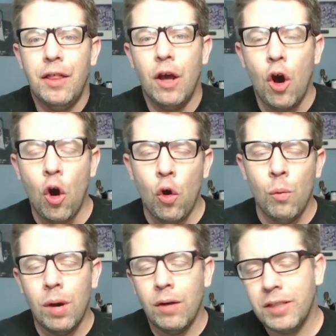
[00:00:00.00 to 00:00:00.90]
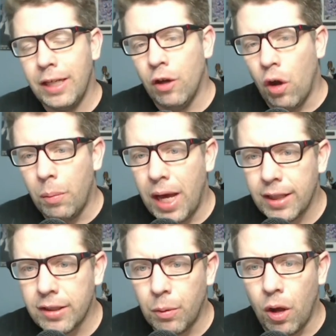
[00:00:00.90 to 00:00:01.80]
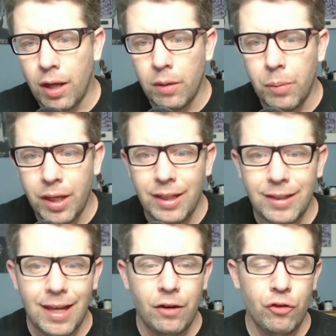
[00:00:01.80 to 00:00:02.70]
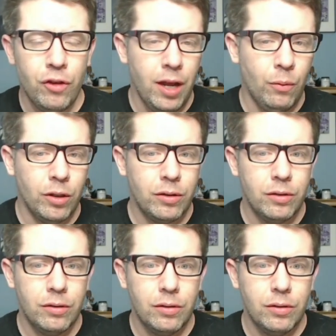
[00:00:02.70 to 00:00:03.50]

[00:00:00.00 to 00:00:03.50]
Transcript: the home of Seton Hall basketball on the Big East Energy Network.